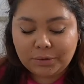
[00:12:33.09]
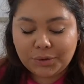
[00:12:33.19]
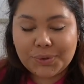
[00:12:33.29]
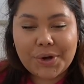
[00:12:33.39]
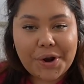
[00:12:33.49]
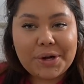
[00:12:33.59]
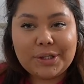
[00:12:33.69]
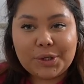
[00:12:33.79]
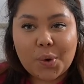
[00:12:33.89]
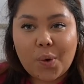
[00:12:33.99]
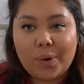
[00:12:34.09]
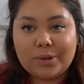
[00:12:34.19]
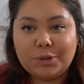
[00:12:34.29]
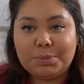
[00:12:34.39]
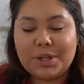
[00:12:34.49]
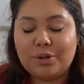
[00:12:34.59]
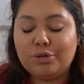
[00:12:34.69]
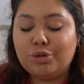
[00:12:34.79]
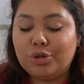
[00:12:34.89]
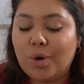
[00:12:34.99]
They're getting a little cold, but they're
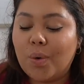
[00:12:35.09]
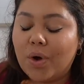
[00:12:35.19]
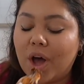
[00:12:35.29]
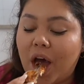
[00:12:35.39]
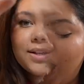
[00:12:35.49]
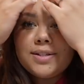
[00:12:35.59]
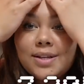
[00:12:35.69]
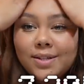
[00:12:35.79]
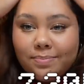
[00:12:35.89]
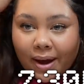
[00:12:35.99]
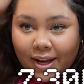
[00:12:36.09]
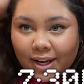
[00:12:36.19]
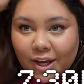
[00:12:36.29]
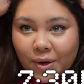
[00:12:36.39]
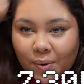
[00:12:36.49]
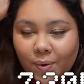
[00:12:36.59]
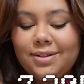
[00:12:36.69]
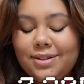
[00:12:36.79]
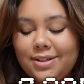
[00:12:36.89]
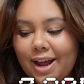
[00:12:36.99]
so good. This is my new
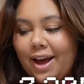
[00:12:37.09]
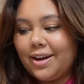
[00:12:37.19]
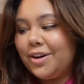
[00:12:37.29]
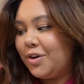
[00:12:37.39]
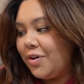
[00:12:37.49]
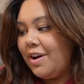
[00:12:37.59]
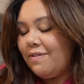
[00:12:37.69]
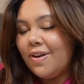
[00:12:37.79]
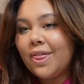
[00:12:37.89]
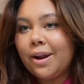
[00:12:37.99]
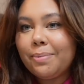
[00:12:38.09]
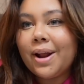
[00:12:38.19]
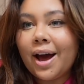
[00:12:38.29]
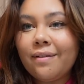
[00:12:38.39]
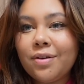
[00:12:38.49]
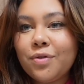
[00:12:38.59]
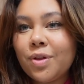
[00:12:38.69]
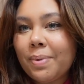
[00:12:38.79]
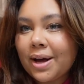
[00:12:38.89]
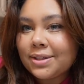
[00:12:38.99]
snack craving that I've been having for
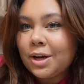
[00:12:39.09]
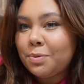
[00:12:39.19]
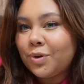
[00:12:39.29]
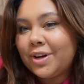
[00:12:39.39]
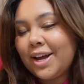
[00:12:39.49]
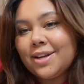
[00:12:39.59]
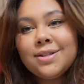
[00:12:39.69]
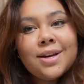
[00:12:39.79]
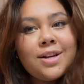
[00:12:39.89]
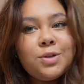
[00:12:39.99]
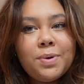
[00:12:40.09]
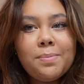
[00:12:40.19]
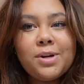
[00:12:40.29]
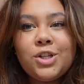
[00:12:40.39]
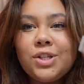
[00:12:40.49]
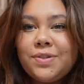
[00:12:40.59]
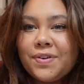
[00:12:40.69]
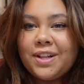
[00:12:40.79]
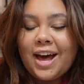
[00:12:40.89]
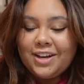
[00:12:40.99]
the past couple of days, and it's pretty much just
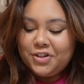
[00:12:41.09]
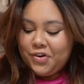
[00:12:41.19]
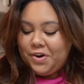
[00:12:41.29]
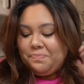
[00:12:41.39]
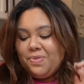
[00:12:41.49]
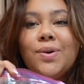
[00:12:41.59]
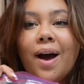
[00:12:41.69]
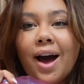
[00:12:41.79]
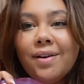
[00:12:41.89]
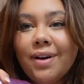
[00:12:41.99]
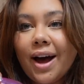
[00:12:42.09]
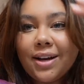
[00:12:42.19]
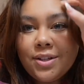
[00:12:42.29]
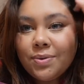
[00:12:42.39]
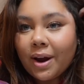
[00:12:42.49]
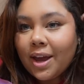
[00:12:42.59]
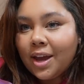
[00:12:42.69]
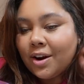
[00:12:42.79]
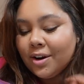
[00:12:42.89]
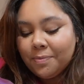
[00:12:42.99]
vanilla ice cream. So I have ice right here.